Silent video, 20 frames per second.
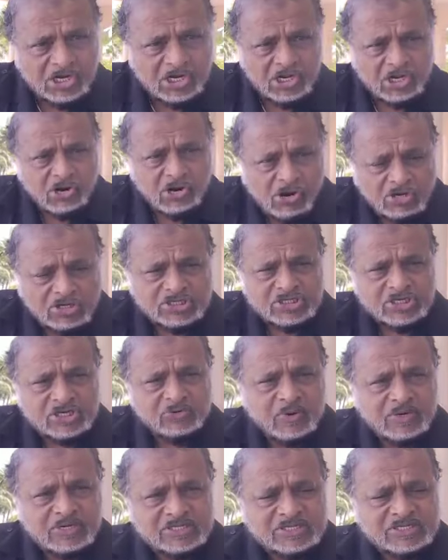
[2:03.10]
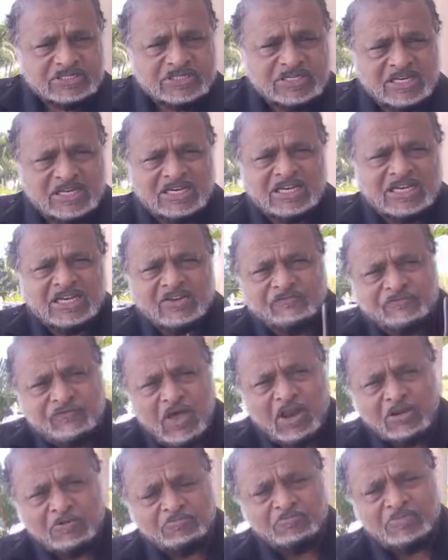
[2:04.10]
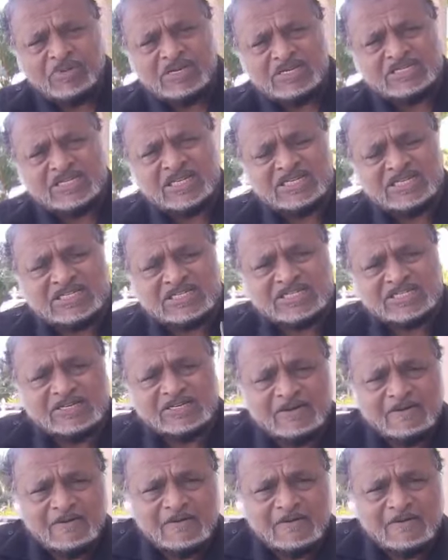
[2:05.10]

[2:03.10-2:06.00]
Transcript: the consequences. And in the development since